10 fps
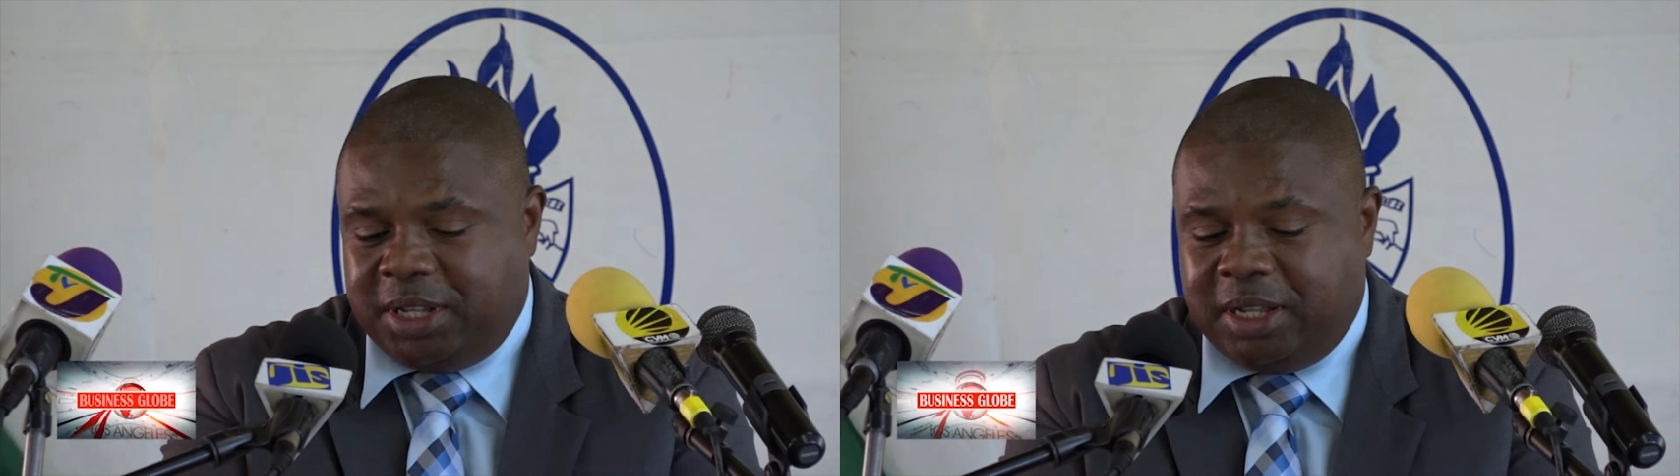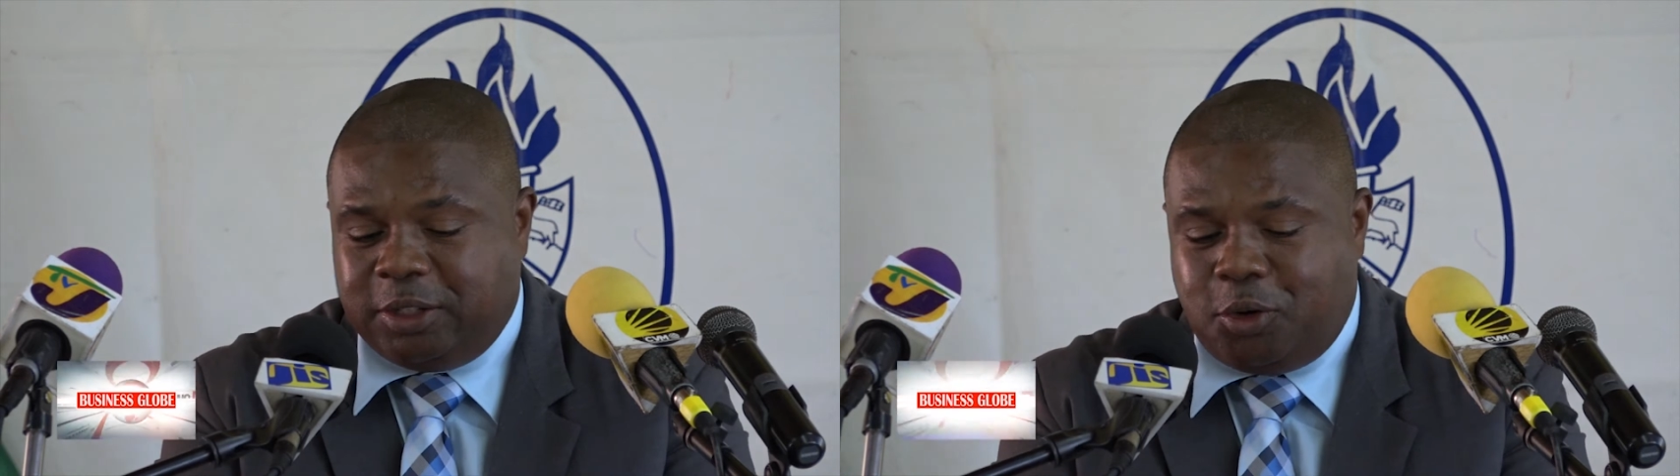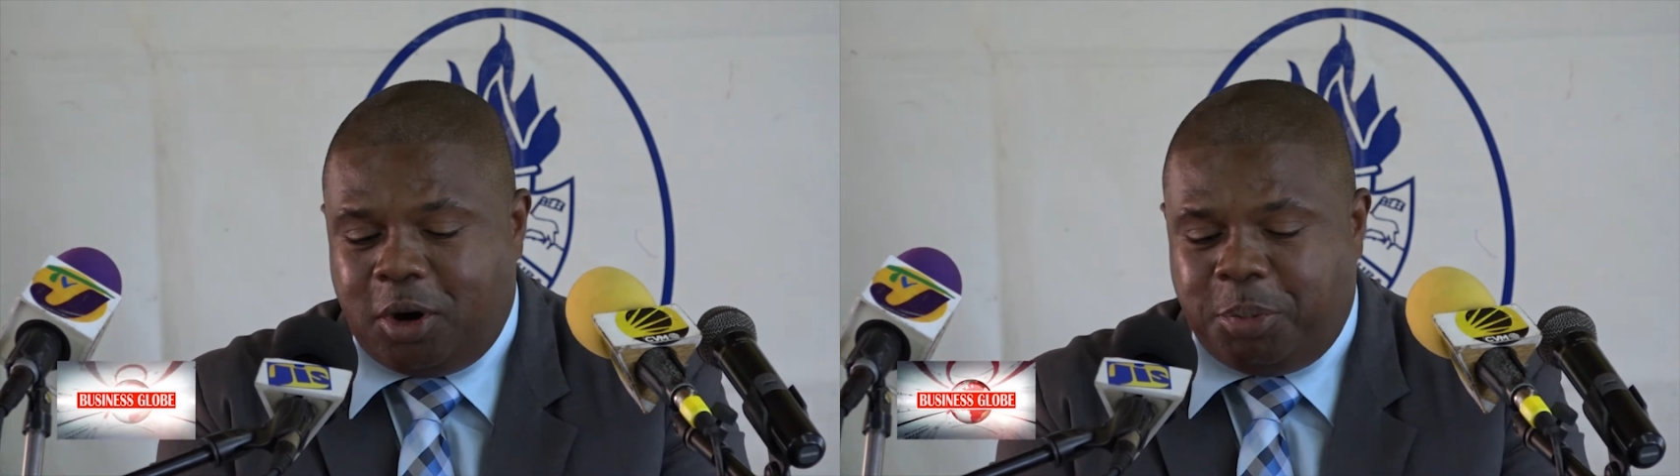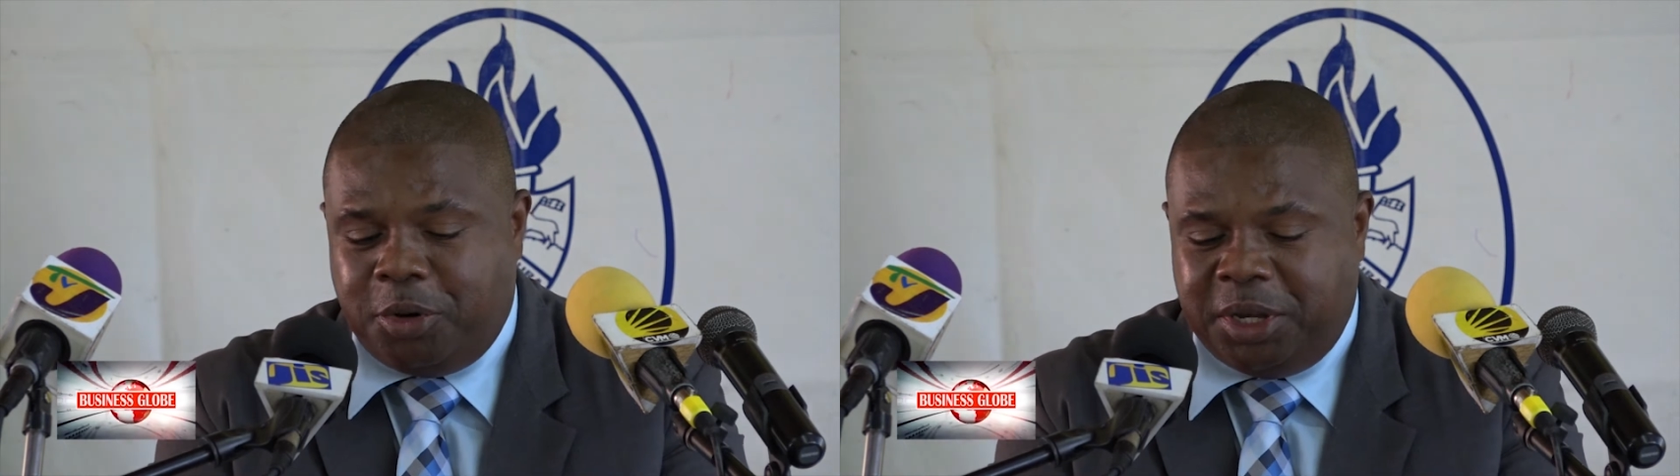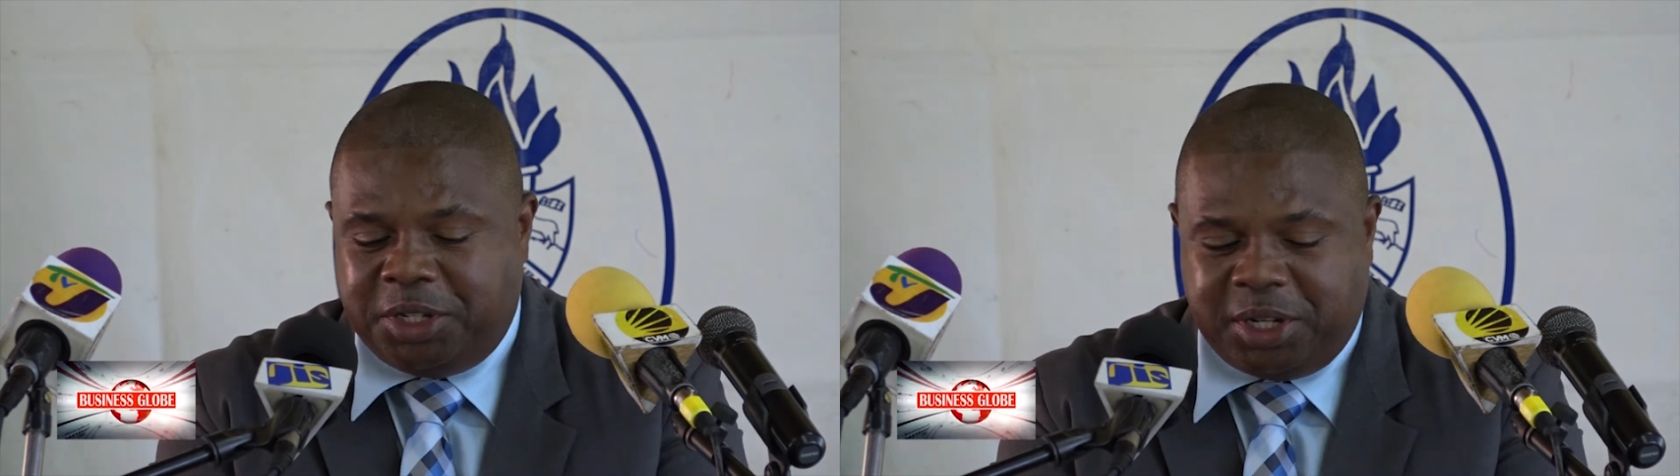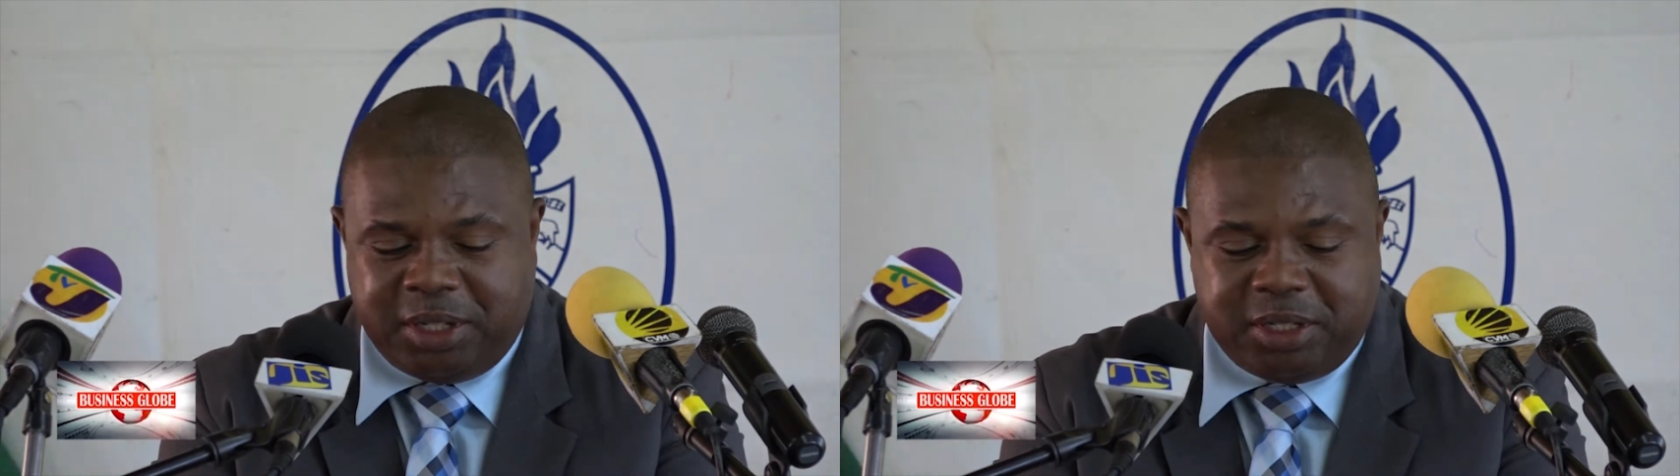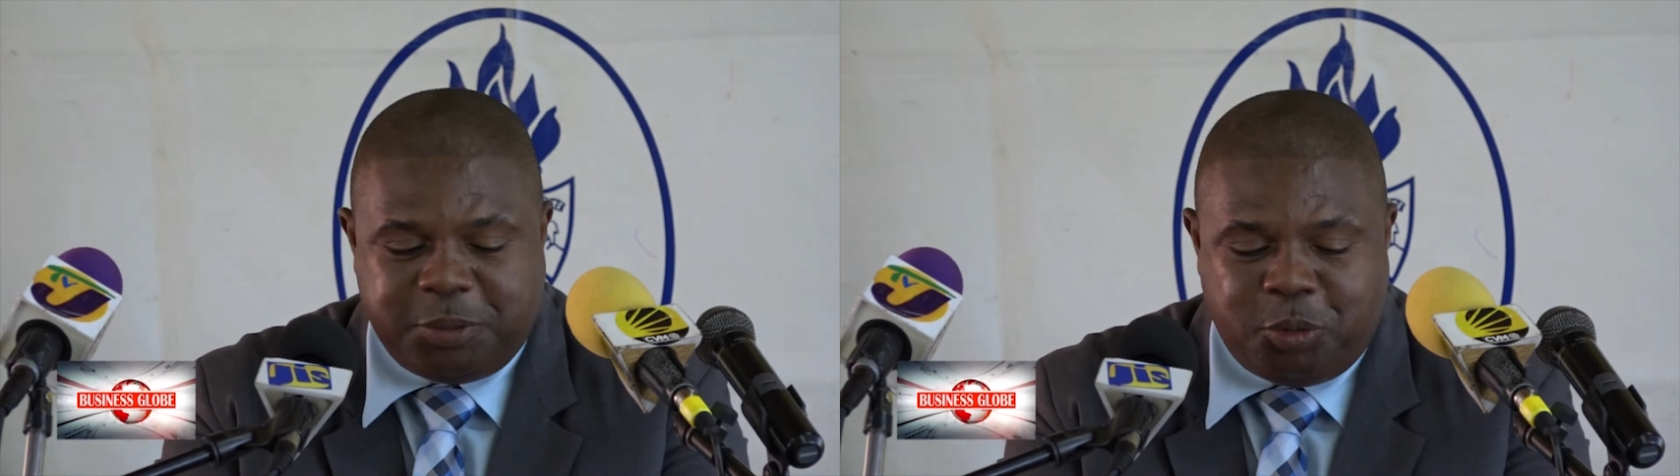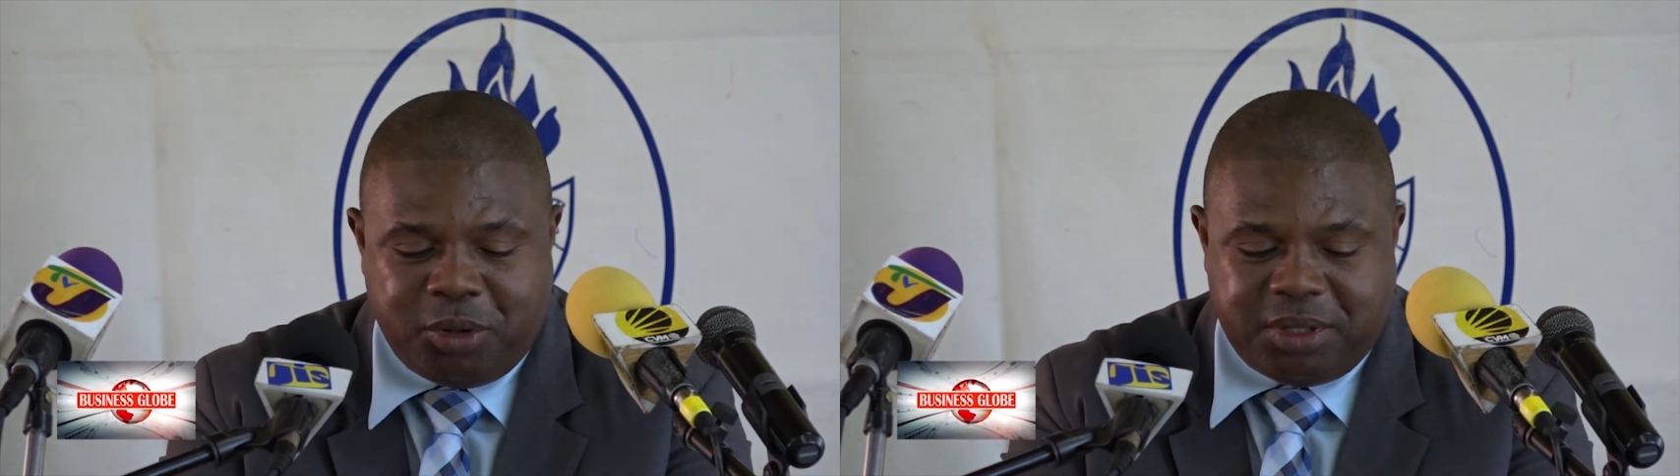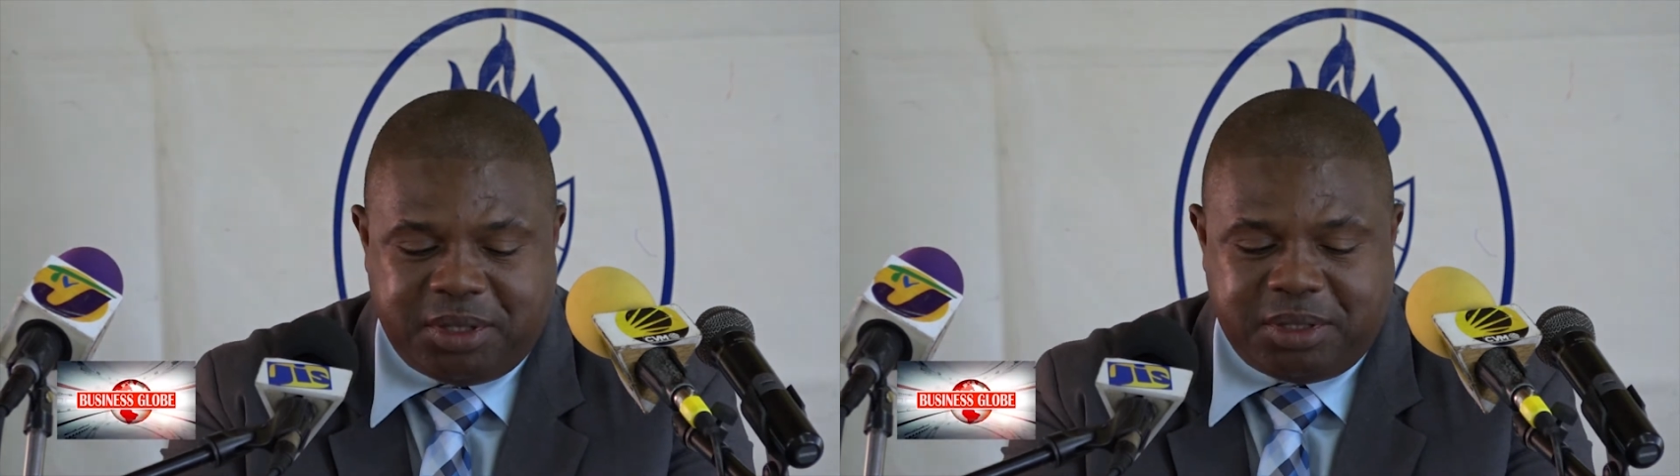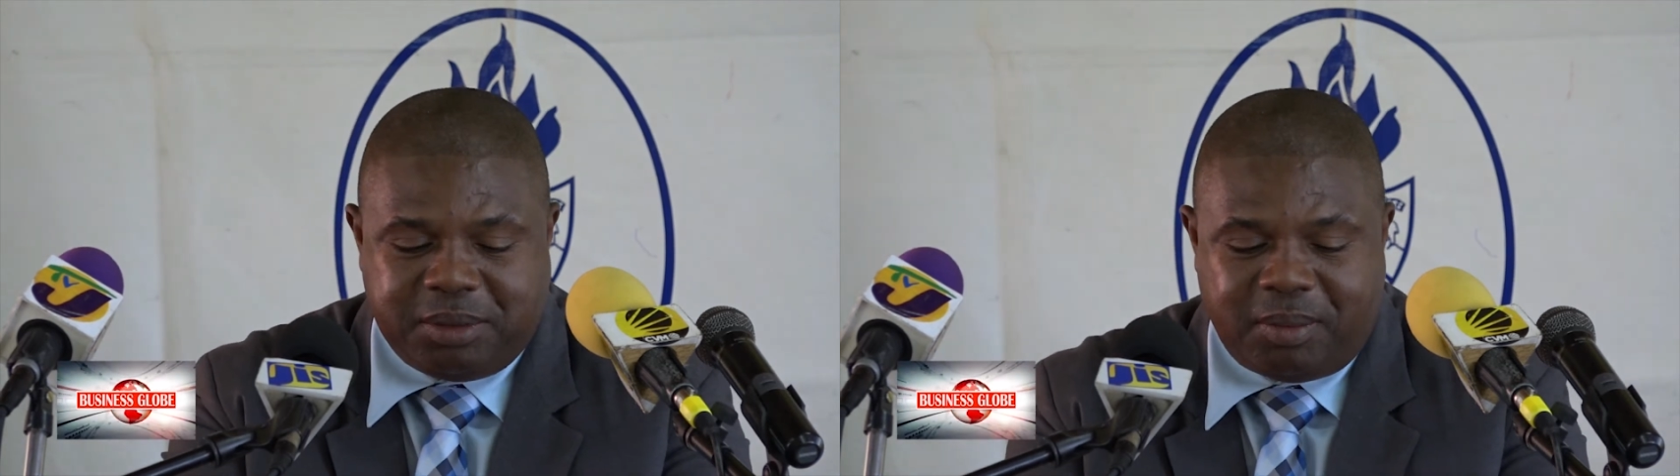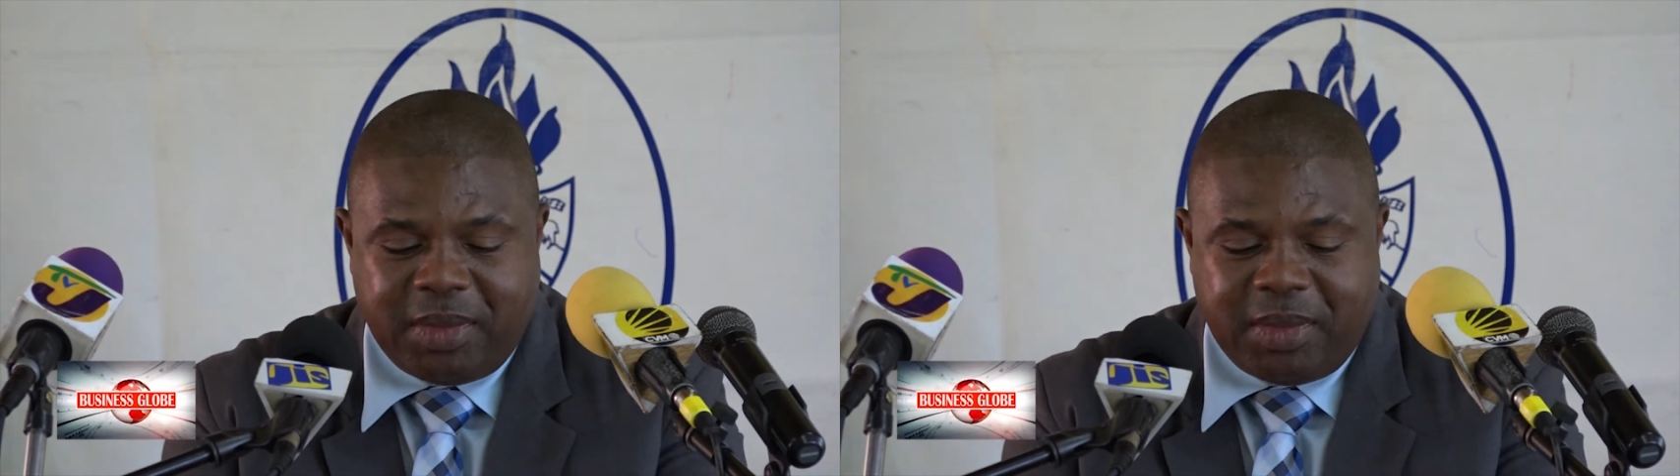and cooperation in sports